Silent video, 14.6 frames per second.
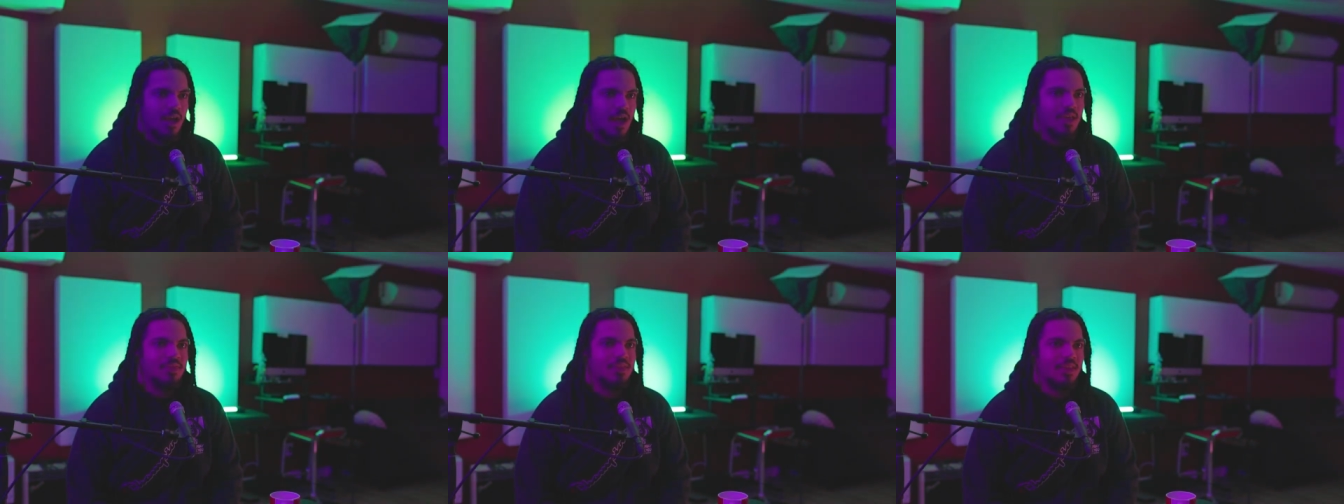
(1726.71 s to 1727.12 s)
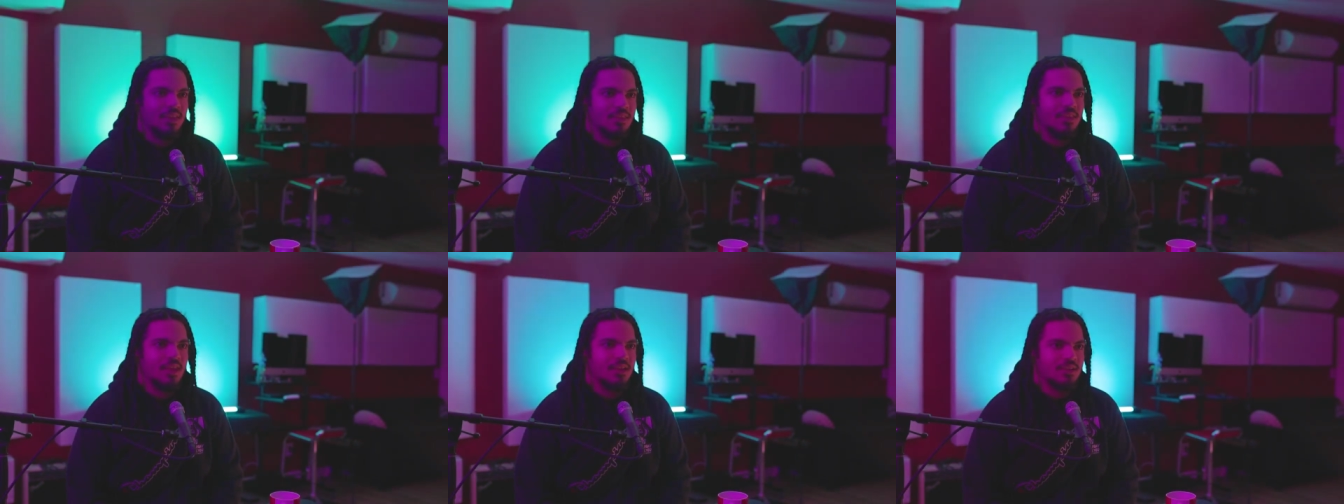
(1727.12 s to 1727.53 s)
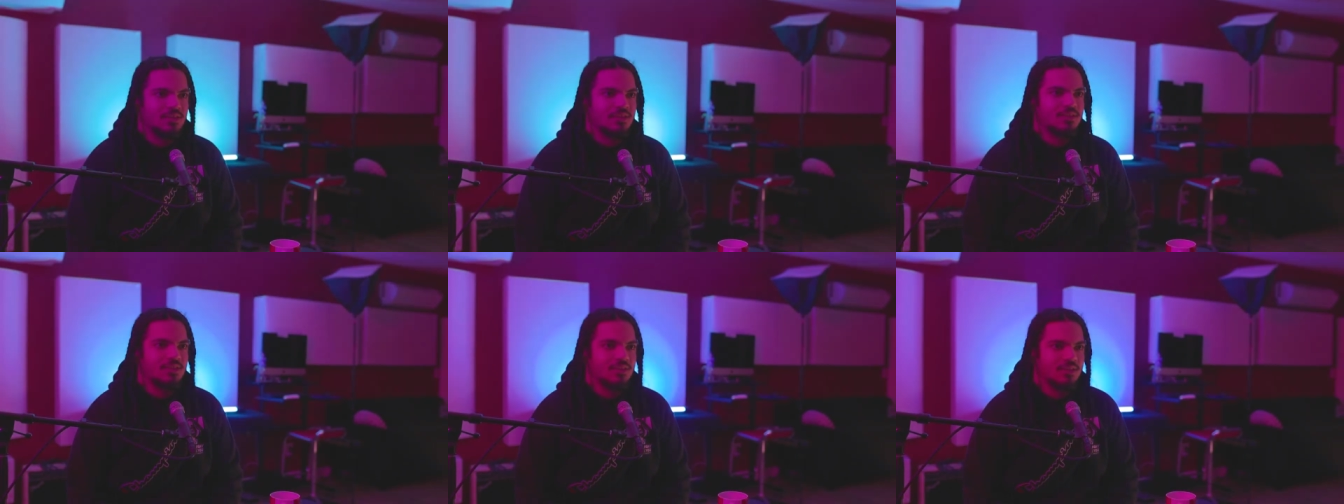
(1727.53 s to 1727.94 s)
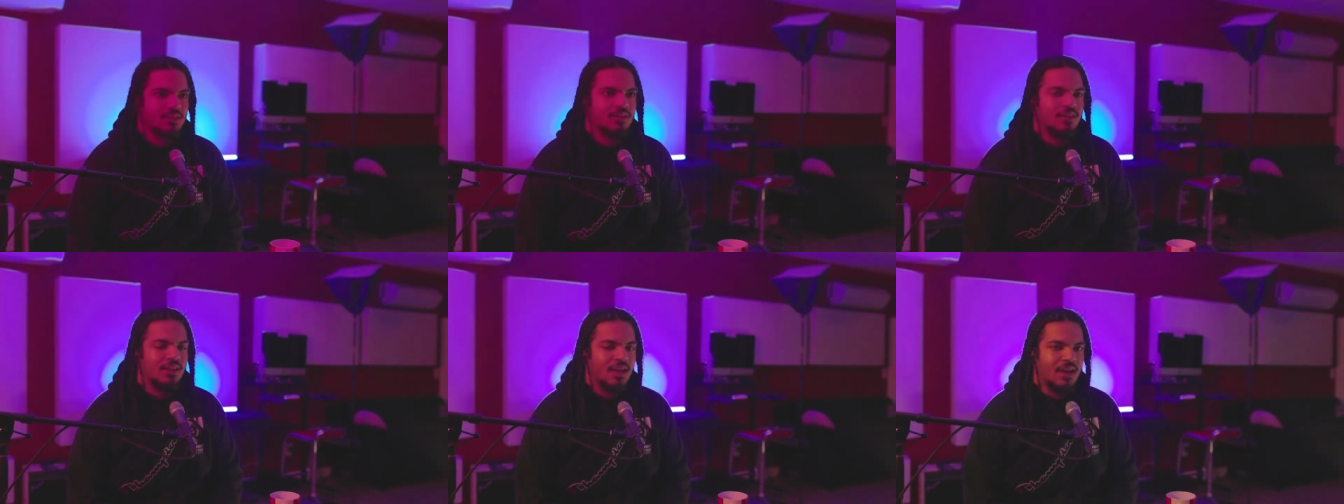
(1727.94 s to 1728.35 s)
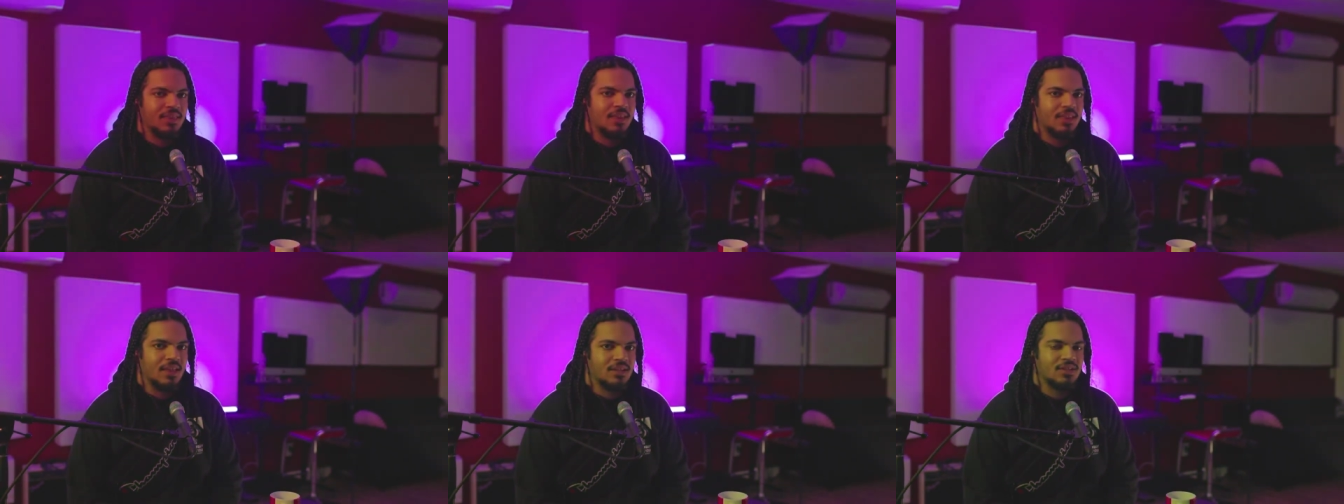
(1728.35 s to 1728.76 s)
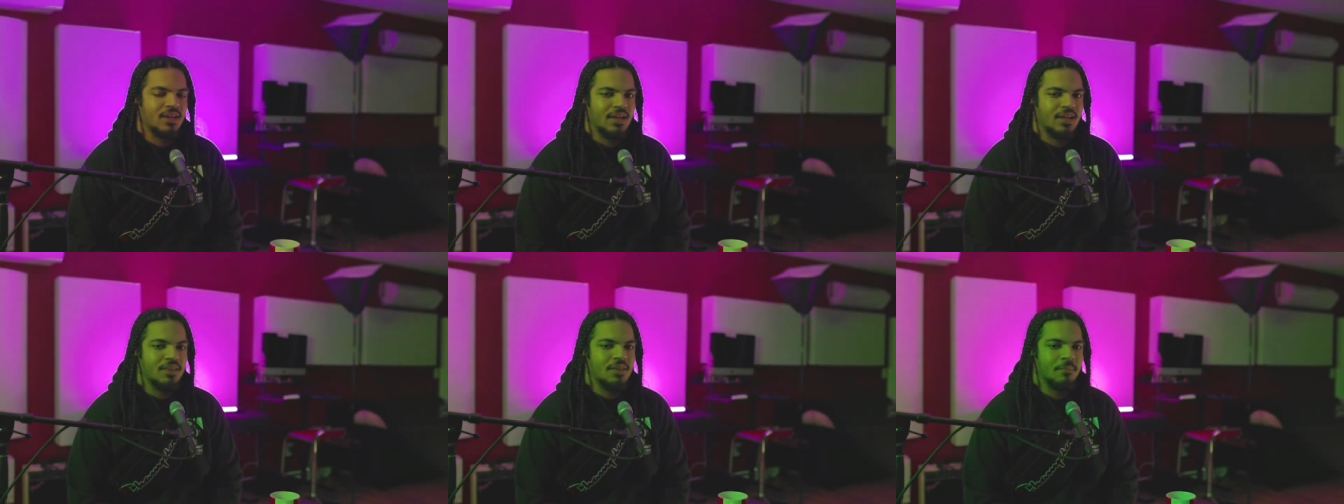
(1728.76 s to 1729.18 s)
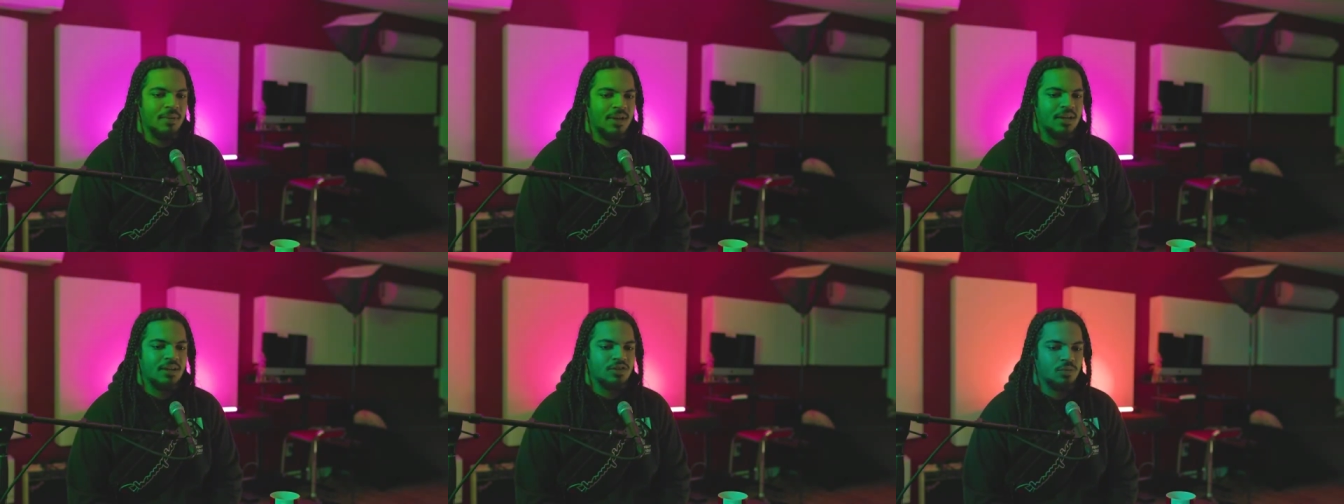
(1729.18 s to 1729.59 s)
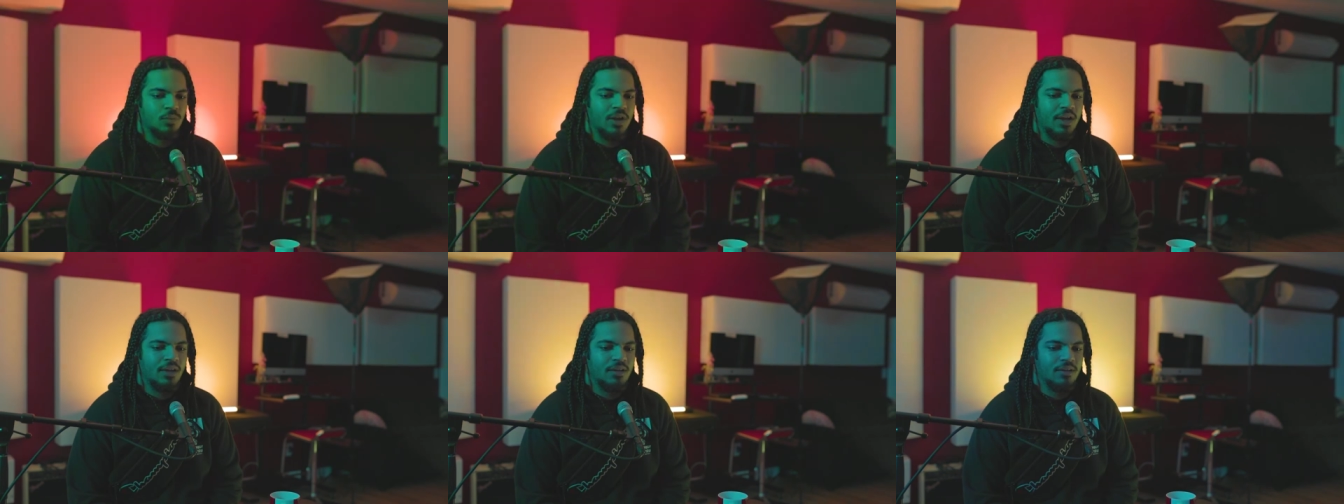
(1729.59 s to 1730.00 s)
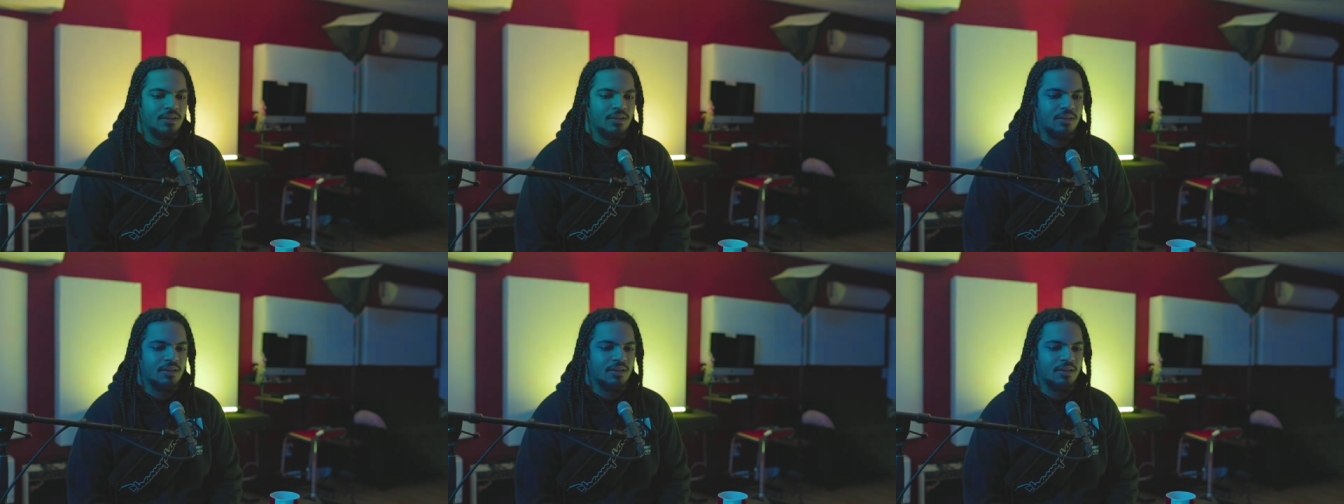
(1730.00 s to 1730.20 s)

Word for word: Okay, I think that's, that's yeah, yeah. I think that's like the biggest way to,